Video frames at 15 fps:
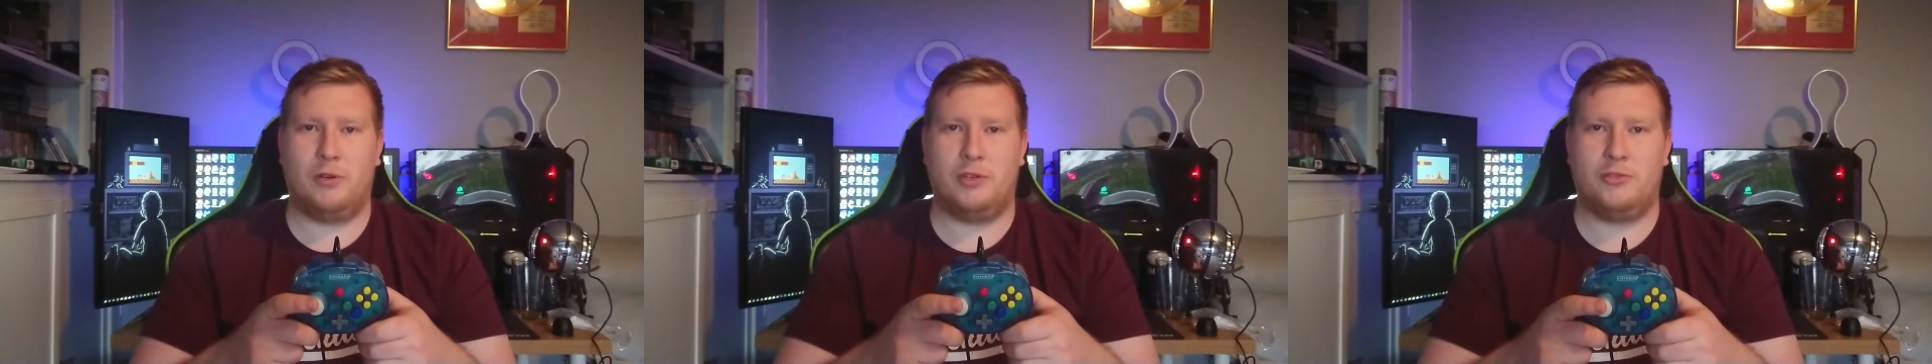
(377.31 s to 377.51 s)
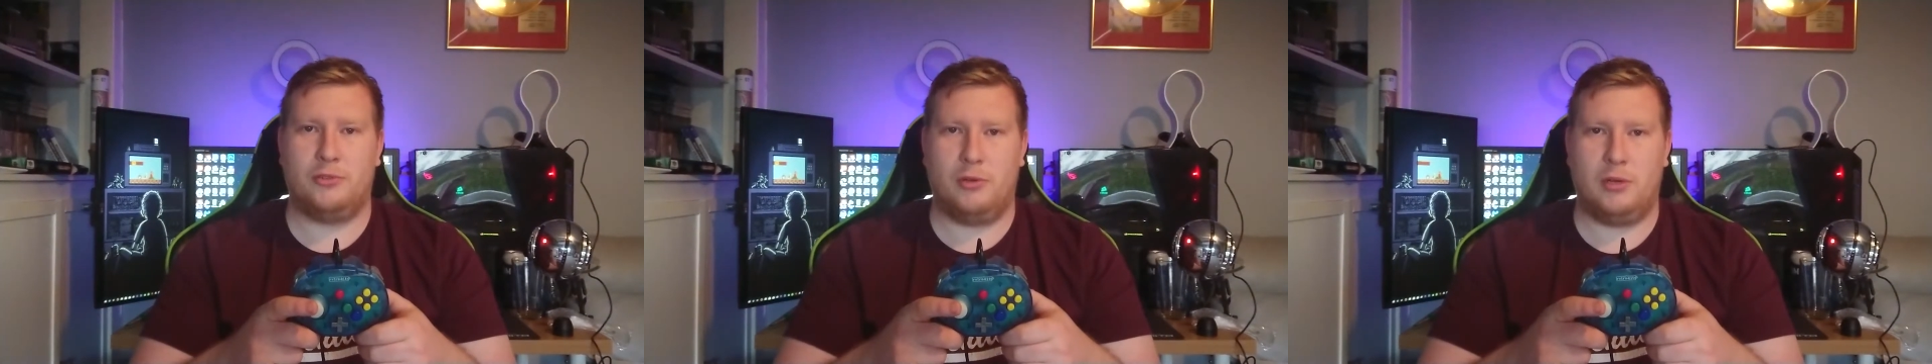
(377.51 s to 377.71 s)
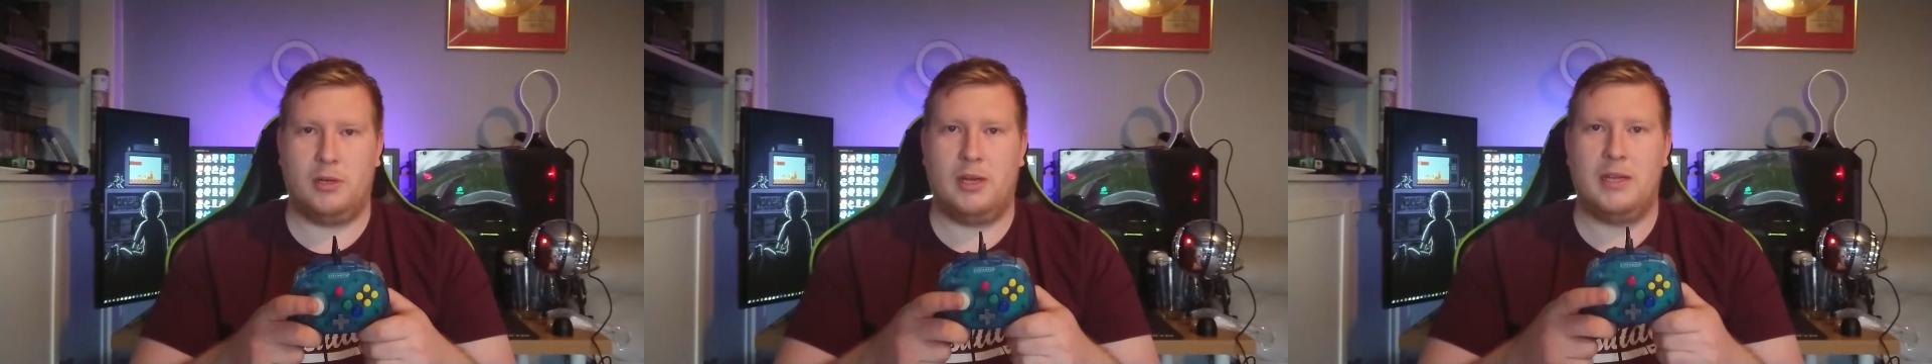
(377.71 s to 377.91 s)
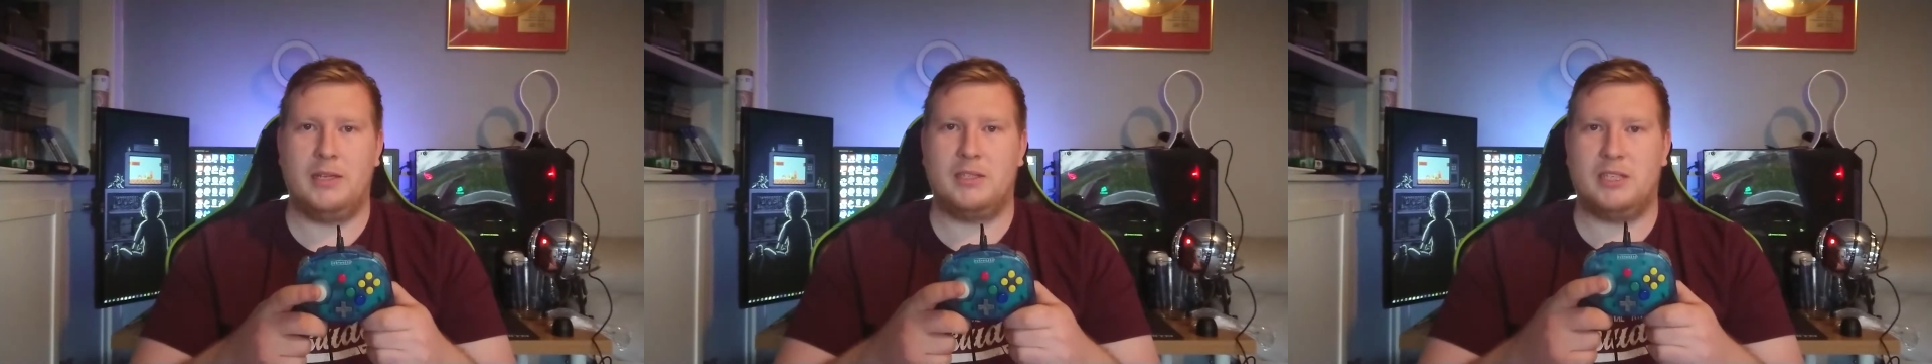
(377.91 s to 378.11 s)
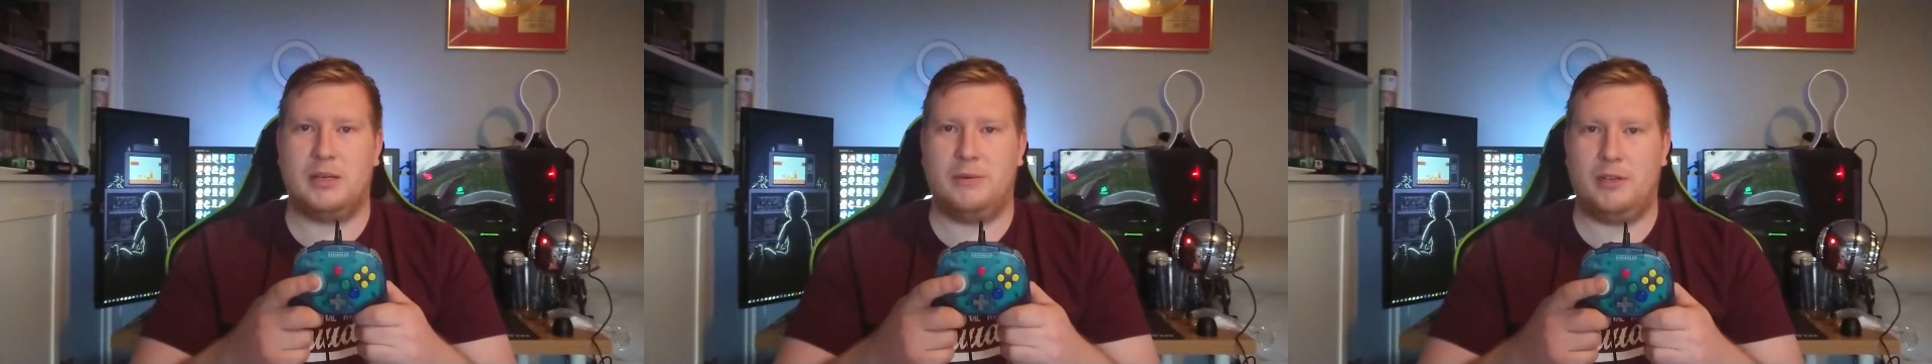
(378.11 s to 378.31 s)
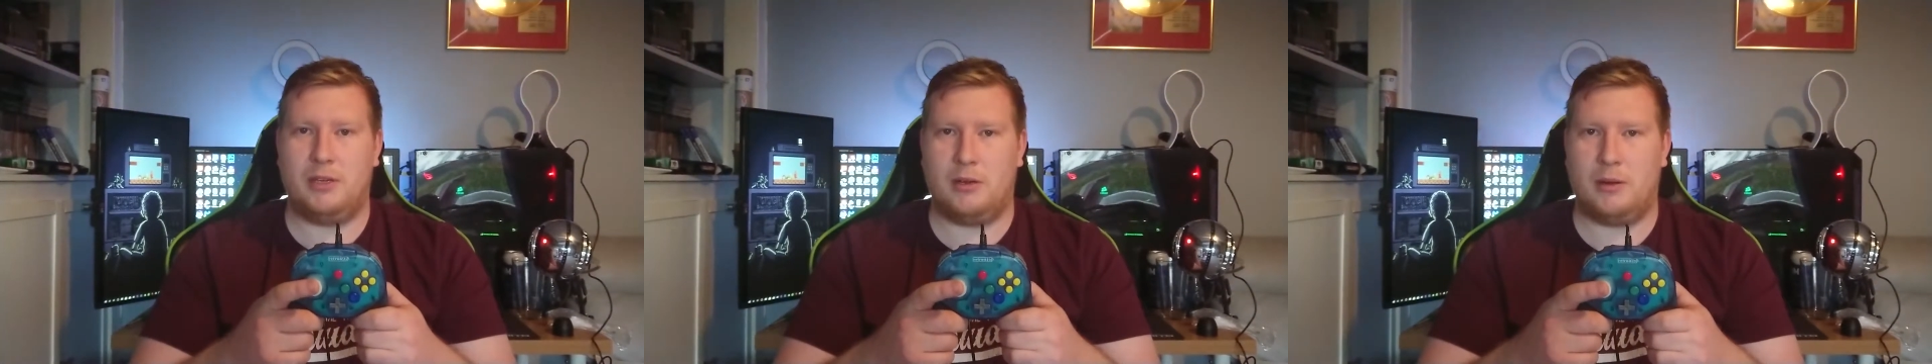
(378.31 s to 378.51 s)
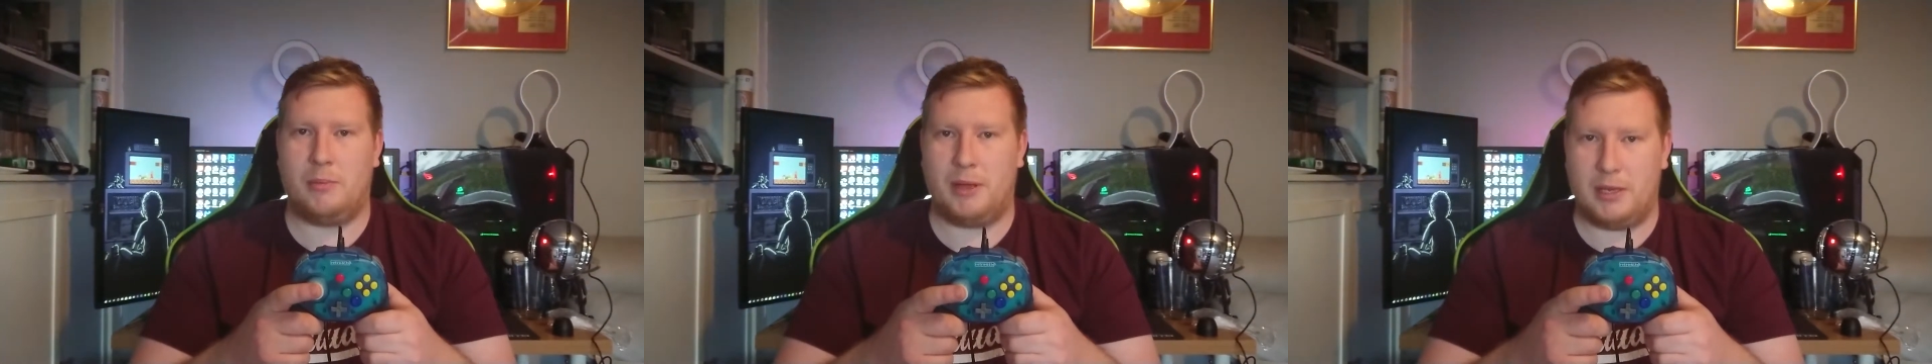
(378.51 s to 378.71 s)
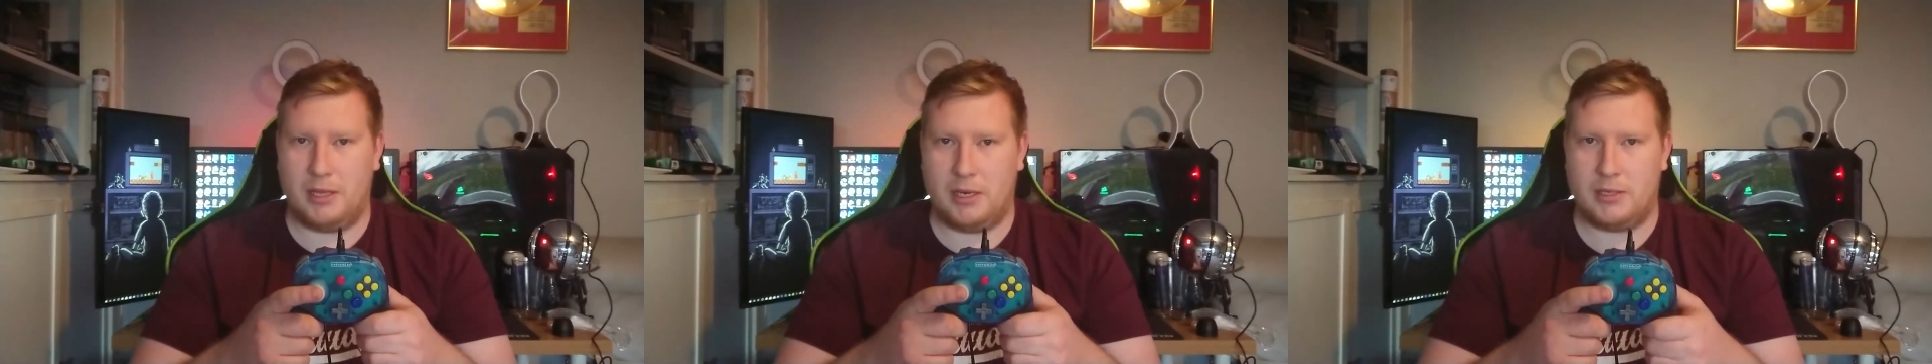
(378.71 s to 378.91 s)
controller and see what your
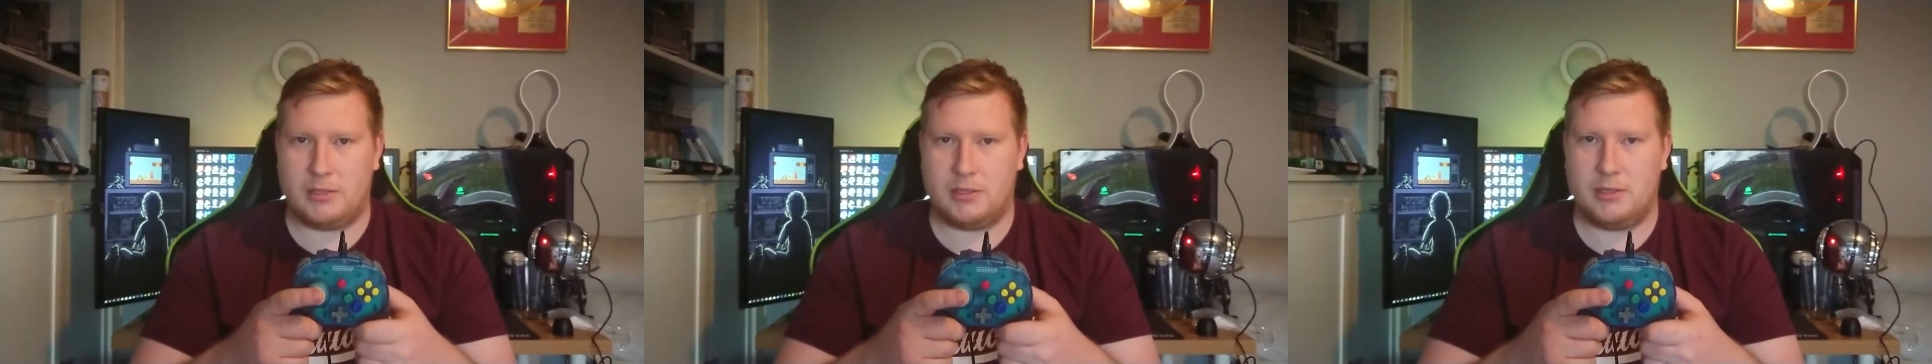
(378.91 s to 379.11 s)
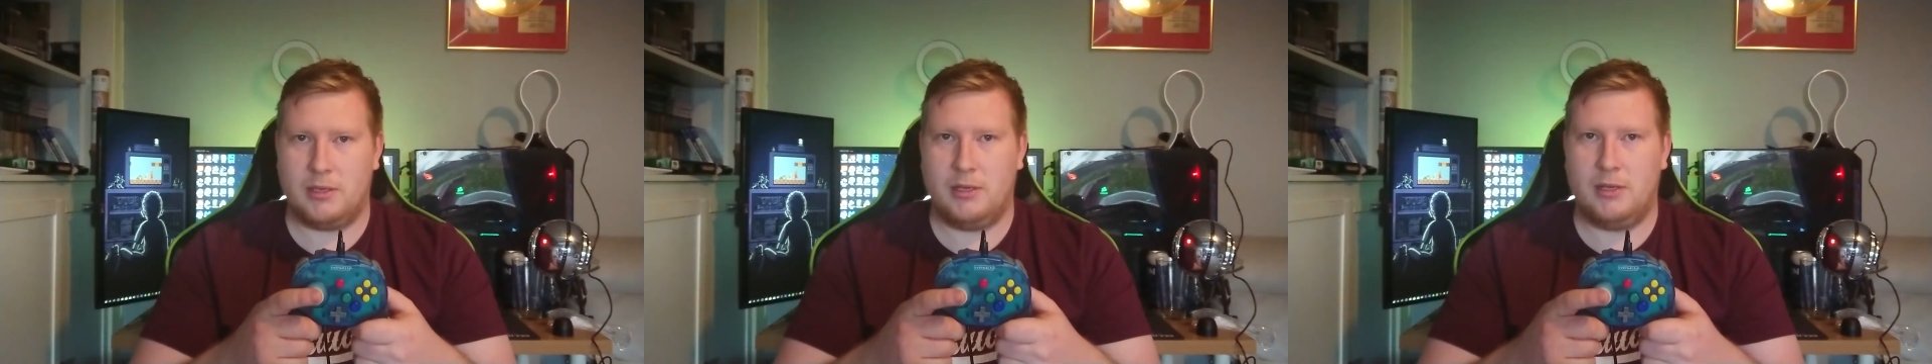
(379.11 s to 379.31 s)
opinion is.